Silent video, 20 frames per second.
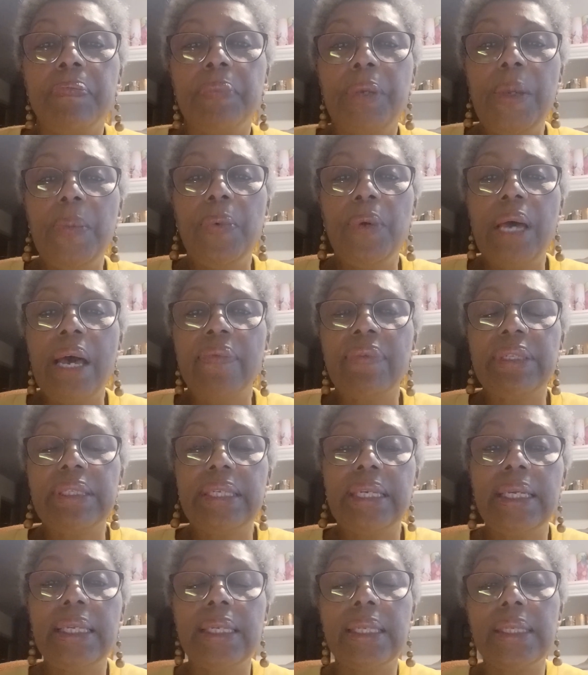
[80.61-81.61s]
people have a
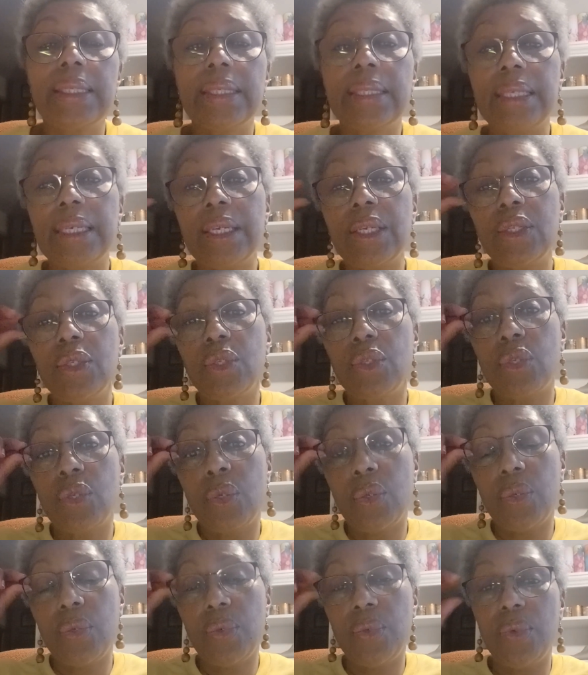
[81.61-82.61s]
tendency
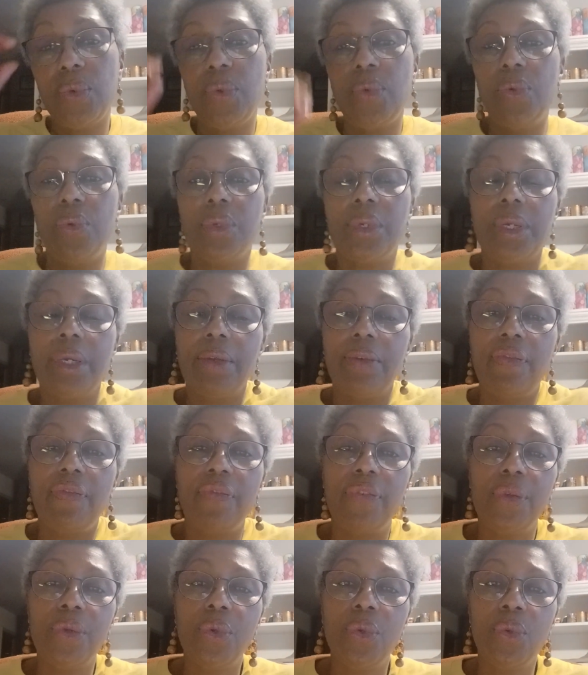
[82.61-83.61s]
to
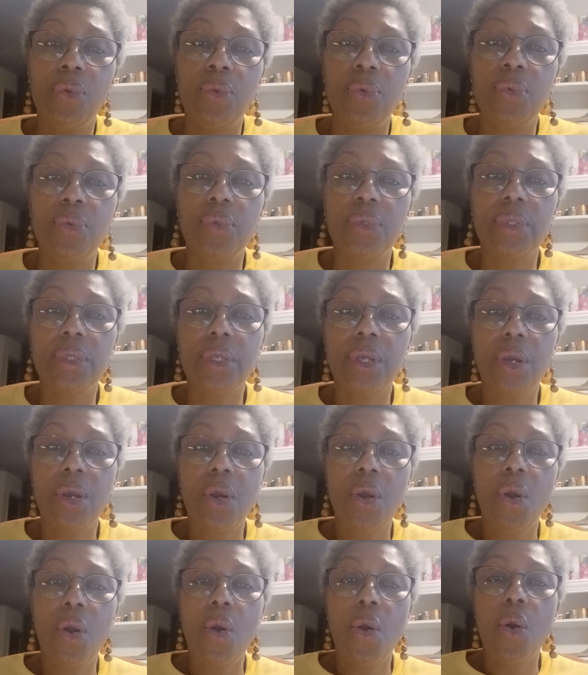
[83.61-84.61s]
confuse
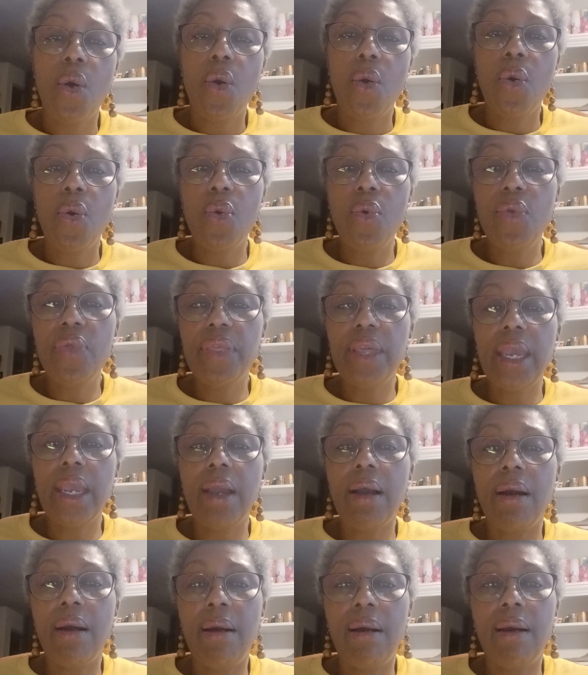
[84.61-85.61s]
who
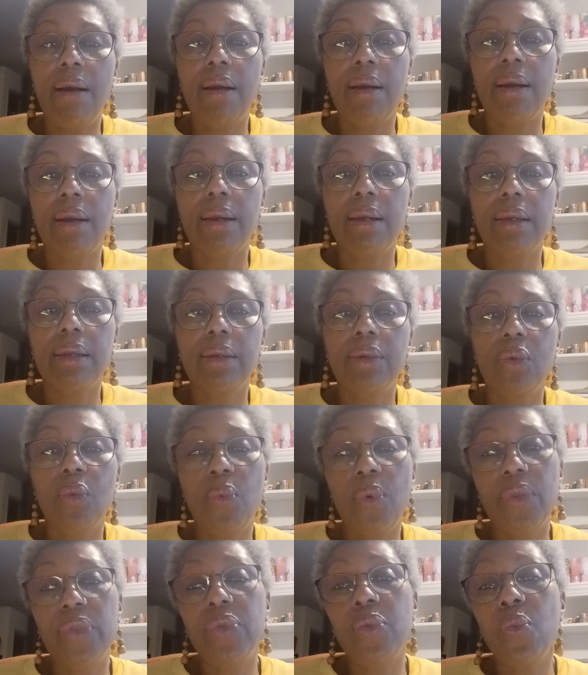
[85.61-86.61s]
they are
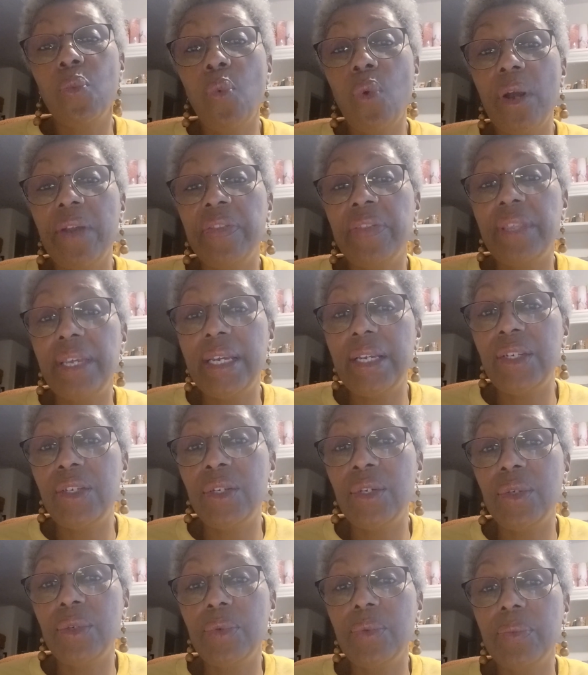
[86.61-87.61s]
with what they
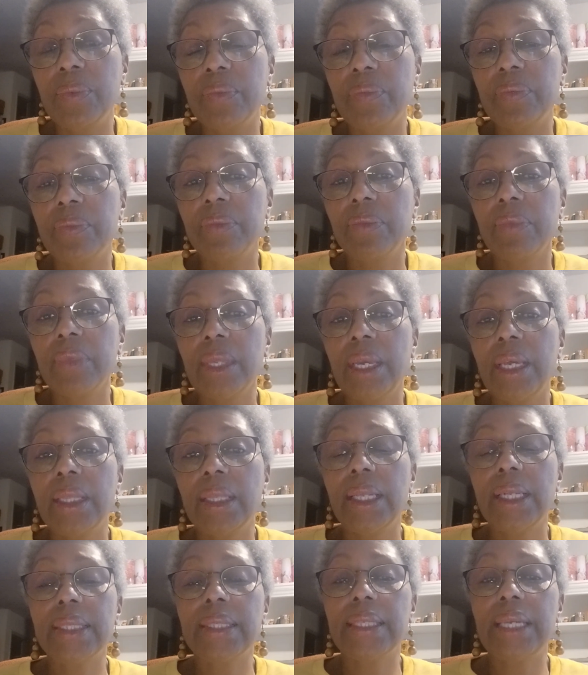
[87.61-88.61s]
do.
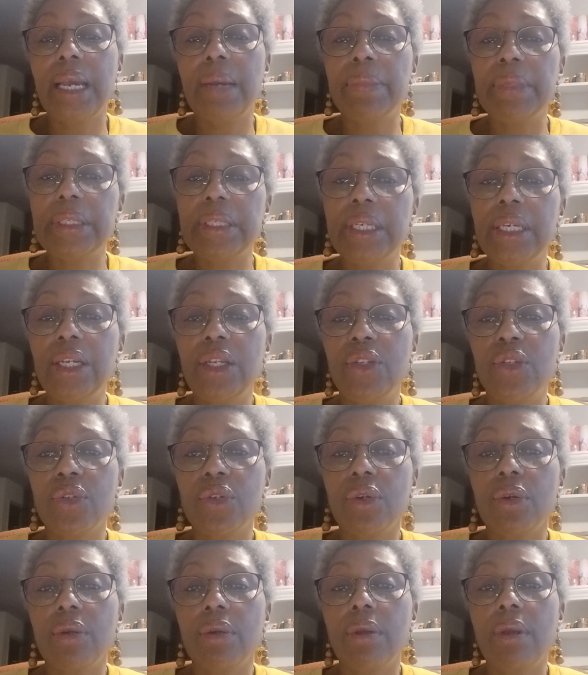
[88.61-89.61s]
They say, I'm a
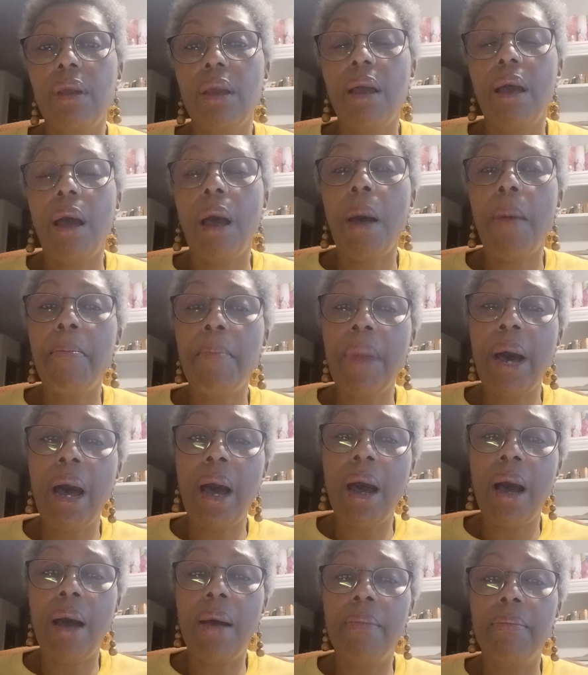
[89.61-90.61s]
teacher a
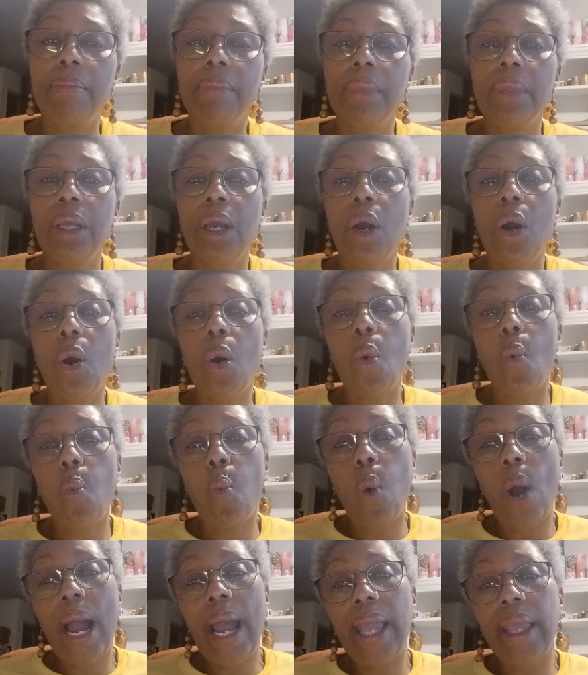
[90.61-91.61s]
mom, a
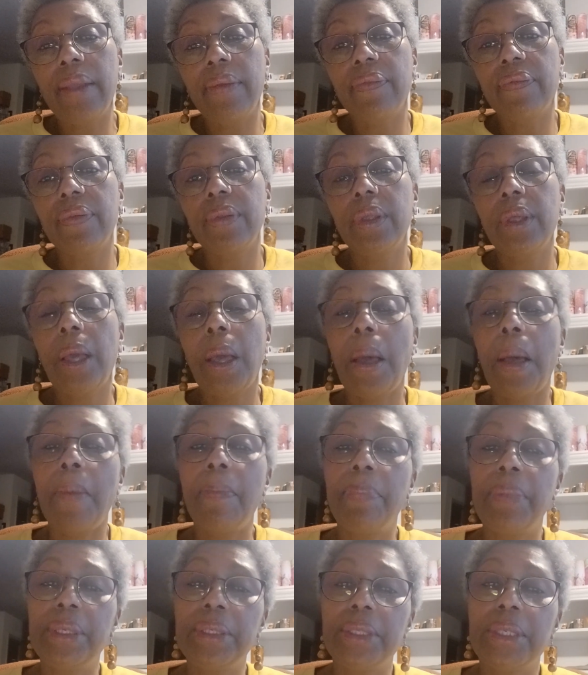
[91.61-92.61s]
wife, a
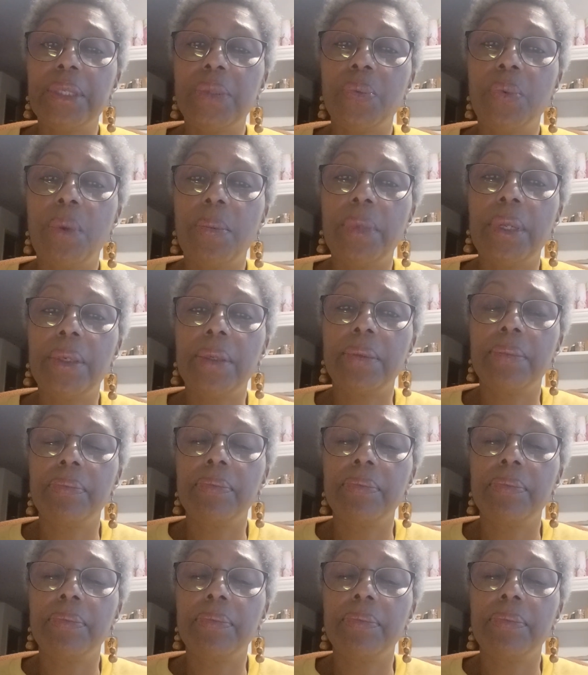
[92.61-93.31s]
businesswoman.